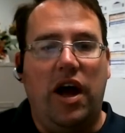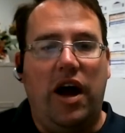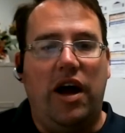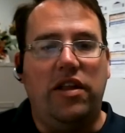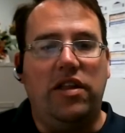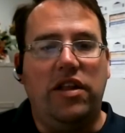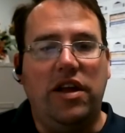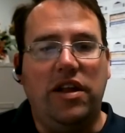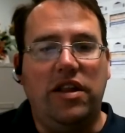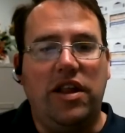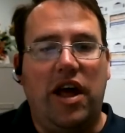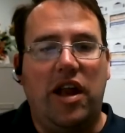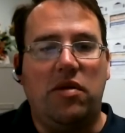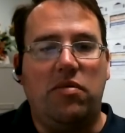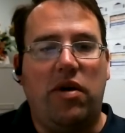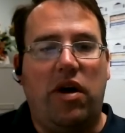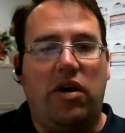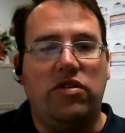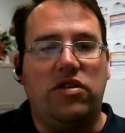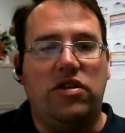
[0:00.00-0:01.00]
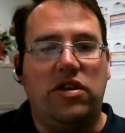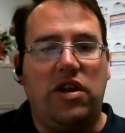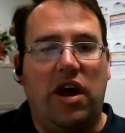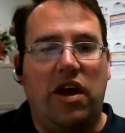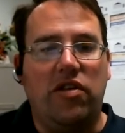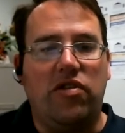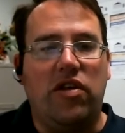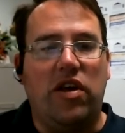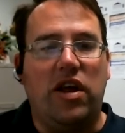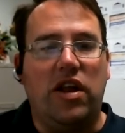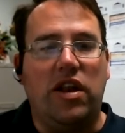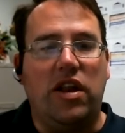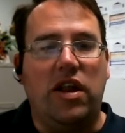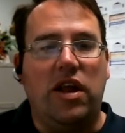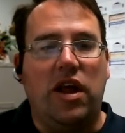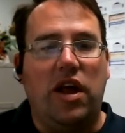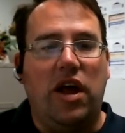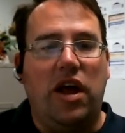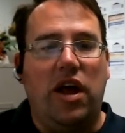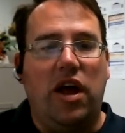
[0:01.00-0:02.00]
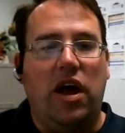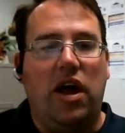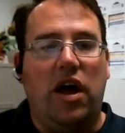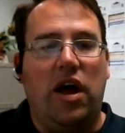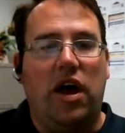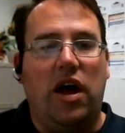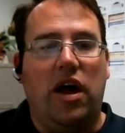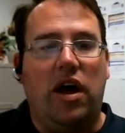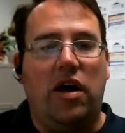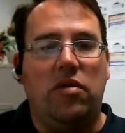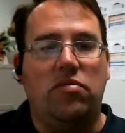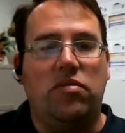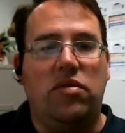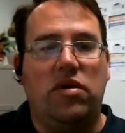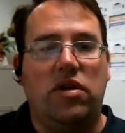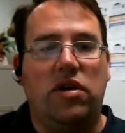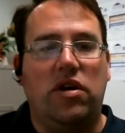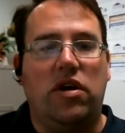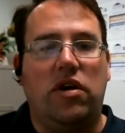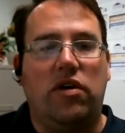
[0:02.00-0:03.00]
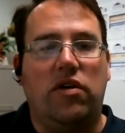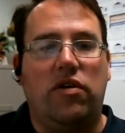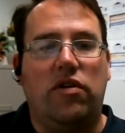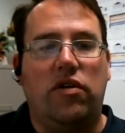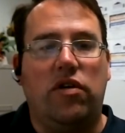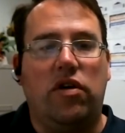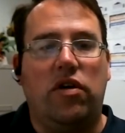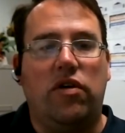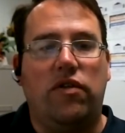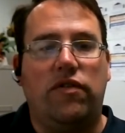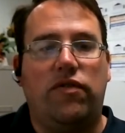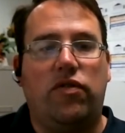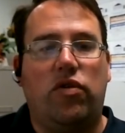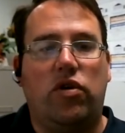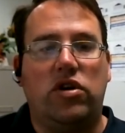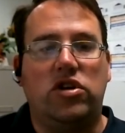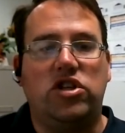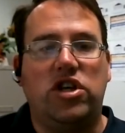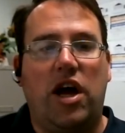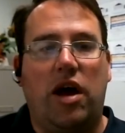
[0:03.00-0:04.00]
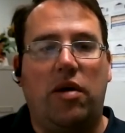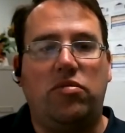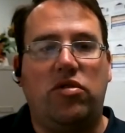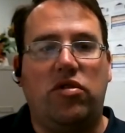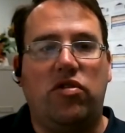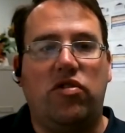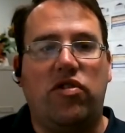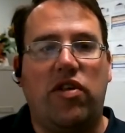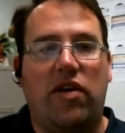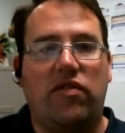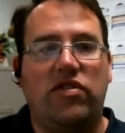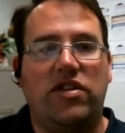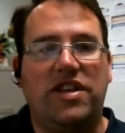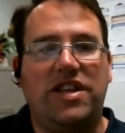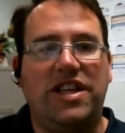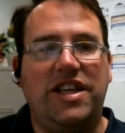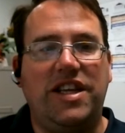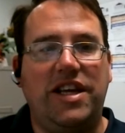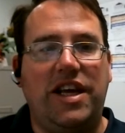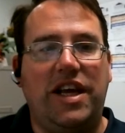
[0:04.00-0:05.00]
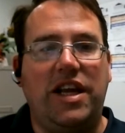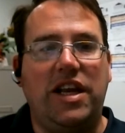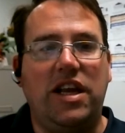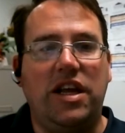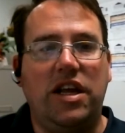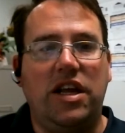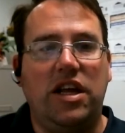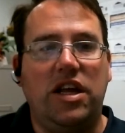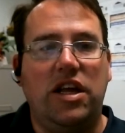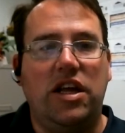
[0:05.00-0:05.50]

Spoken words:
I think that about does it for chapter 17.